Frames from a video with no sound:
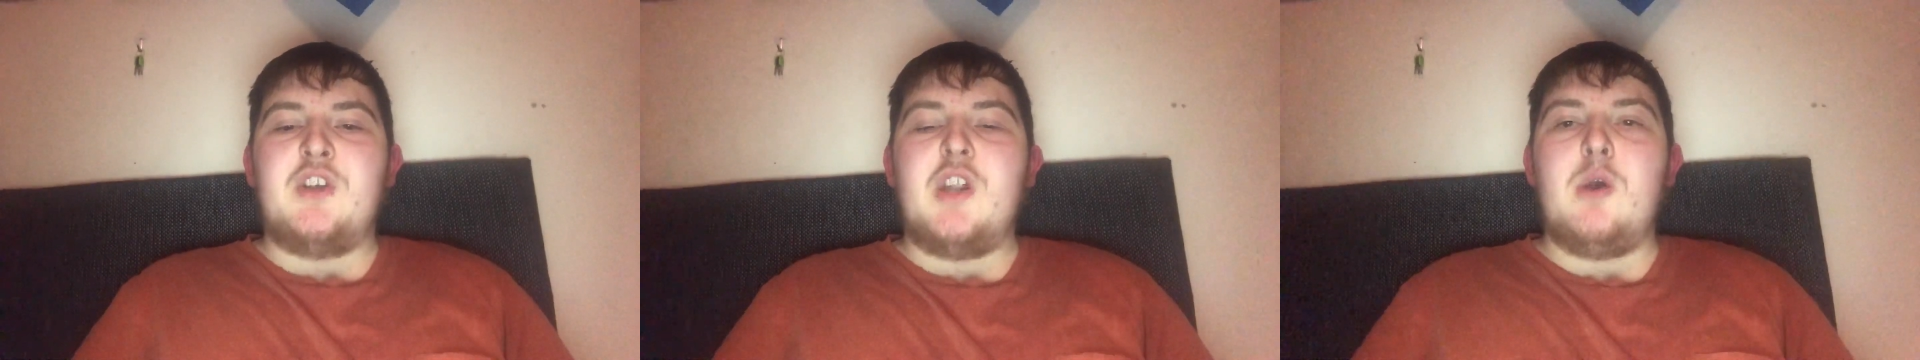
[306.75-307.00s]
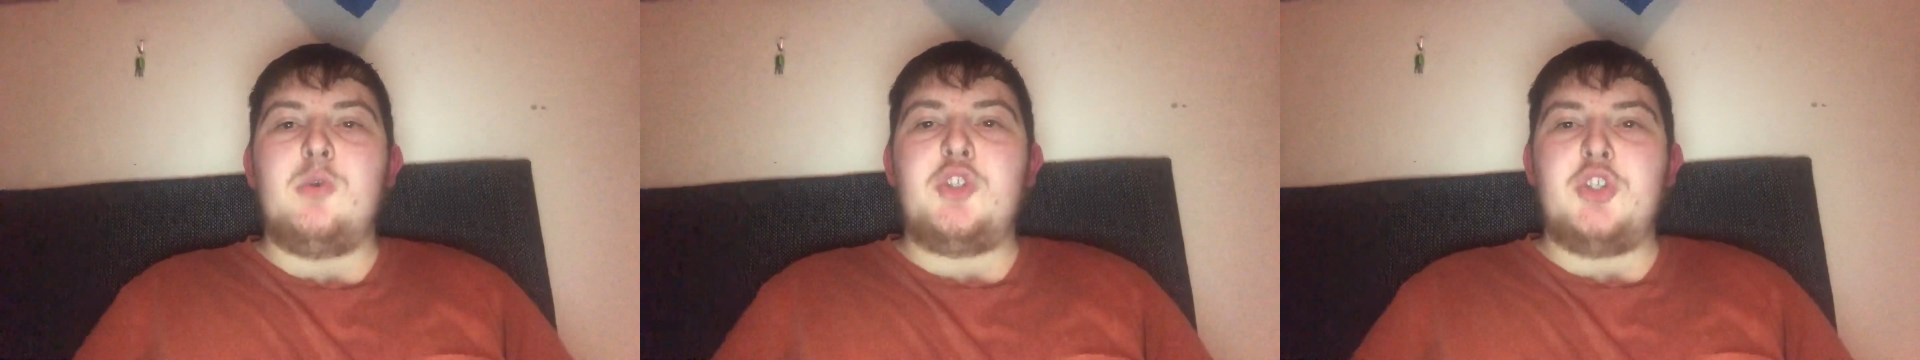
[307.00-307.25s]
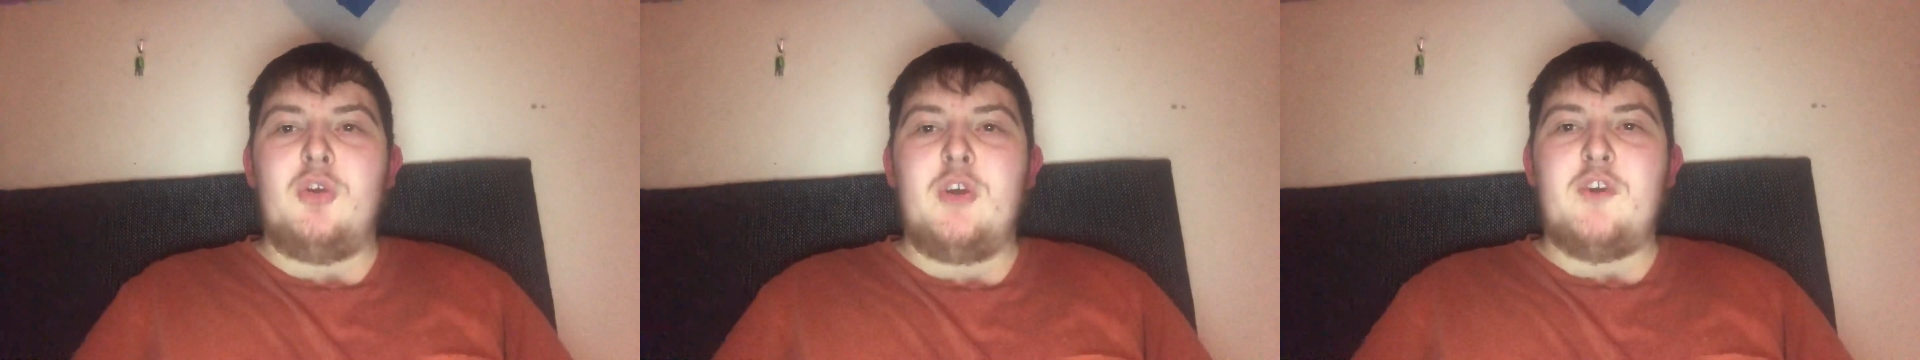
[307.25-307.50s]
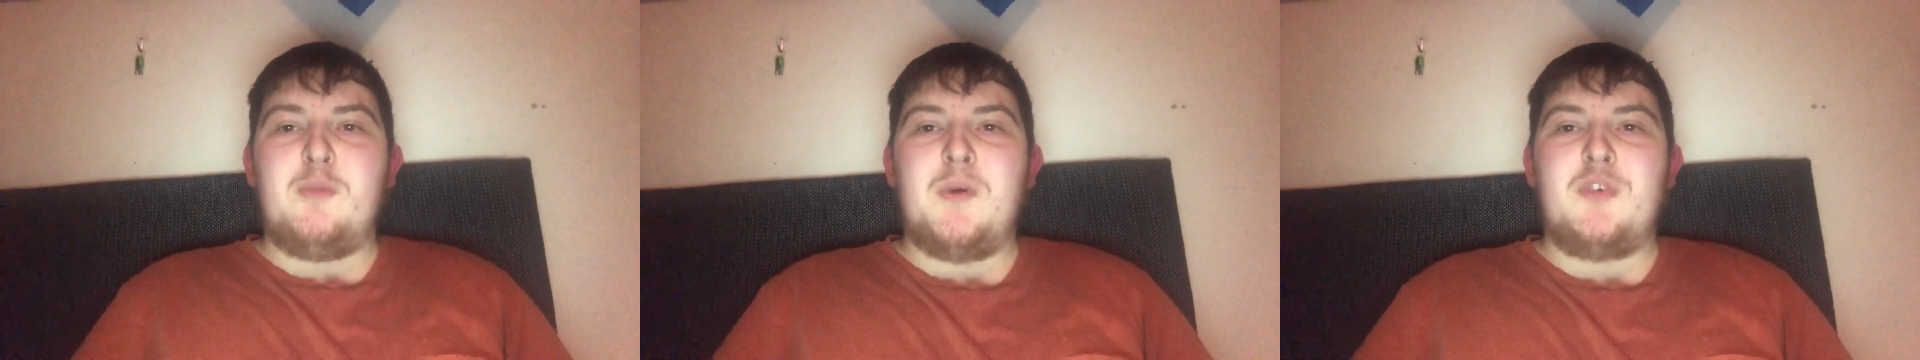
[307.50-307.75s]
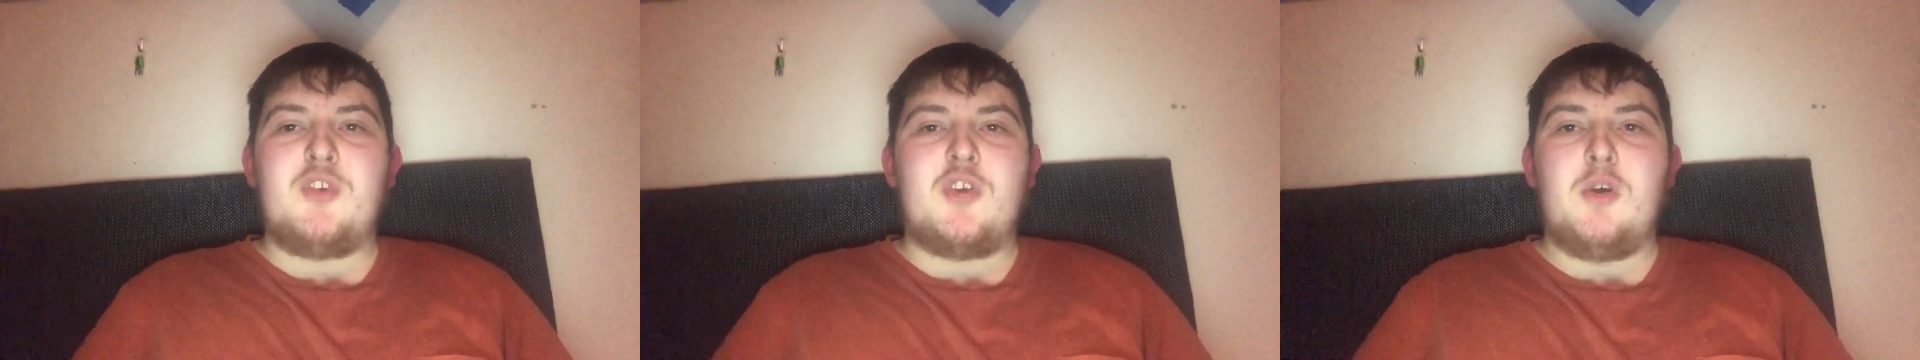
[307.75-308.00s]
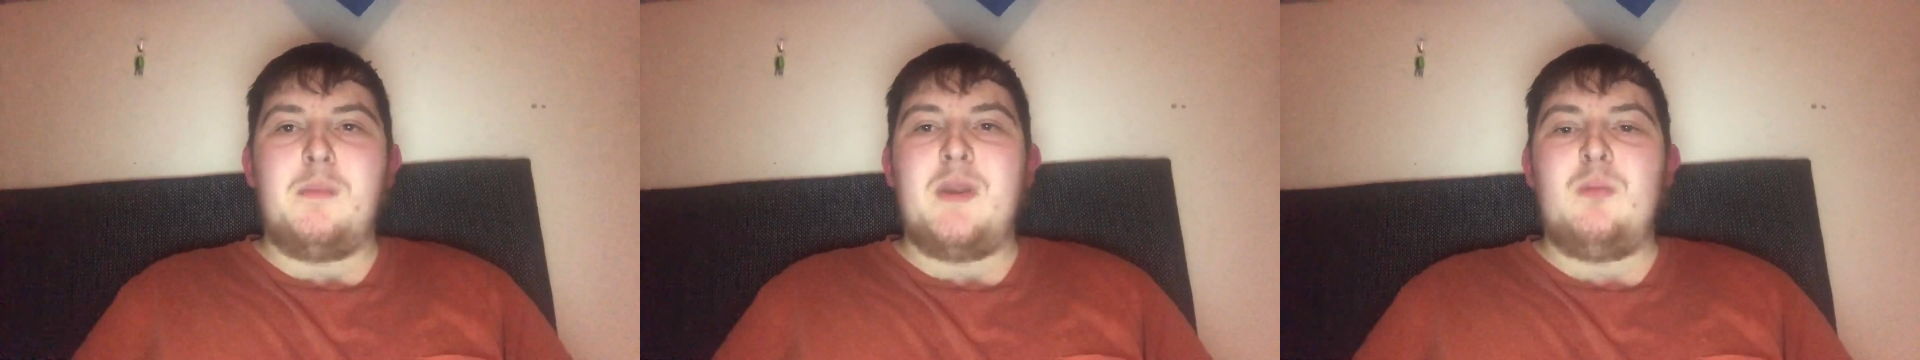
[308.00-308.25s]
no choice but to
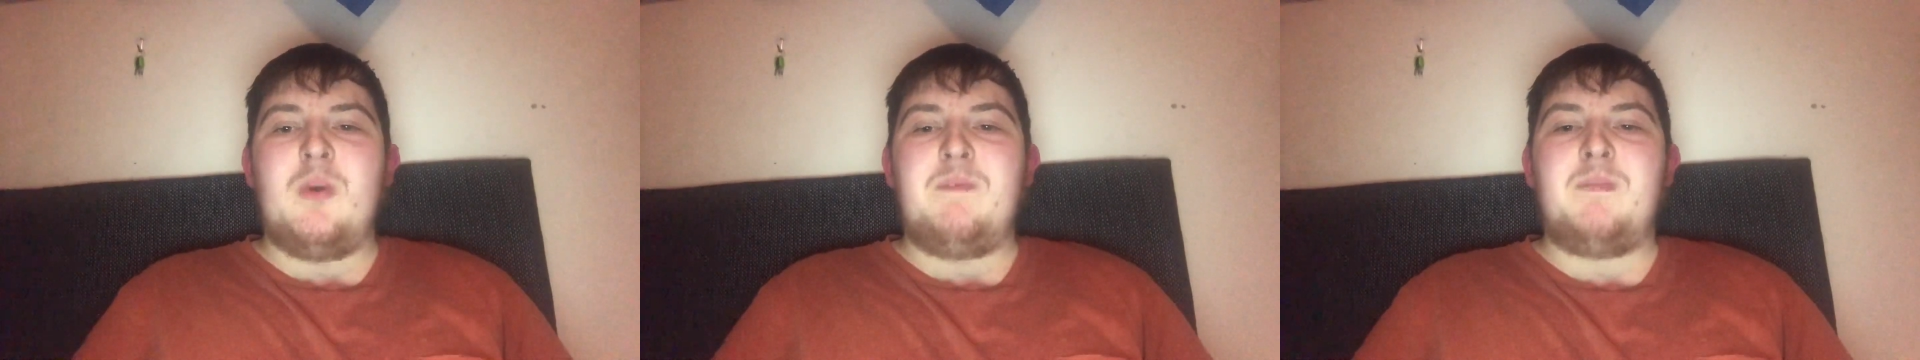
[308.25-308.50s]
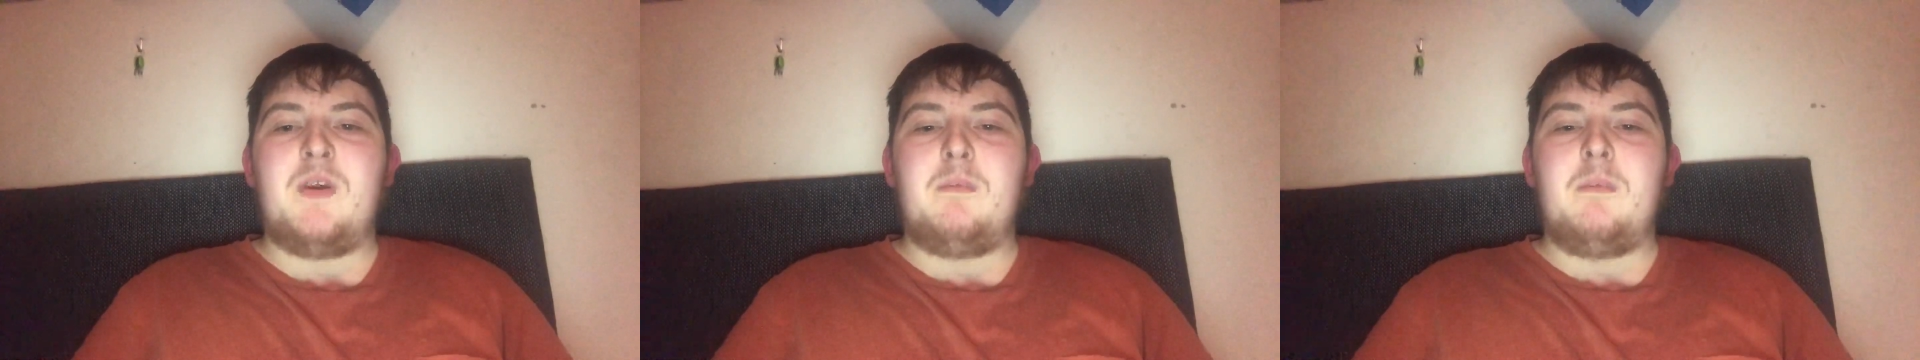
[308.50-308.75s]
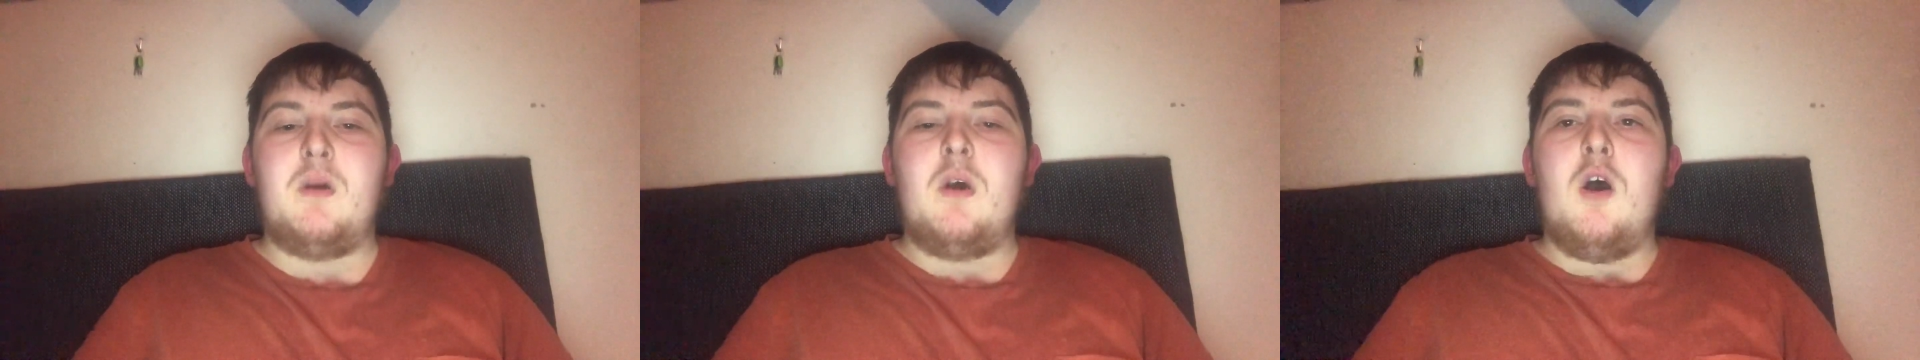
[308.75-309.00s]
come in with them.